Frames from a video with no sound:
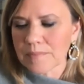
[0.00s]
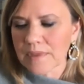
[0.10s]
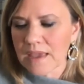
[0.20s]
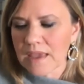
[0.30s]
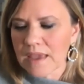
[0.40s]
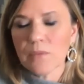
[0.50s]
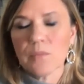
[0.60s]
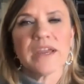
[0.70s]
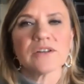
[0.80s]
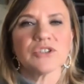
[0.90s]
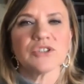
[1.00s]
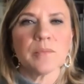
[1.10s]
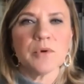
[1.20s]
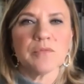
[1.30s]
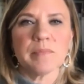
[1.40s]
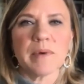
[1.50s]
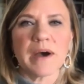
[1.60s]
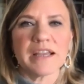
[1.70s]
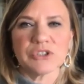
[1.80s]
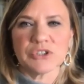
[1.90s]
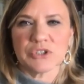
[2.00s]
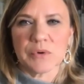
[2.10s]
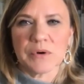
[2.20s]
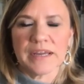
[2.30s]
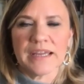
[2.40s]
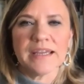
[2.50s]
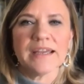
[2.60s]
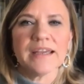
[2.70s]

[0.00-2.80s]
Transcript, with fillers: Mm-hmm. We are so moved by your story.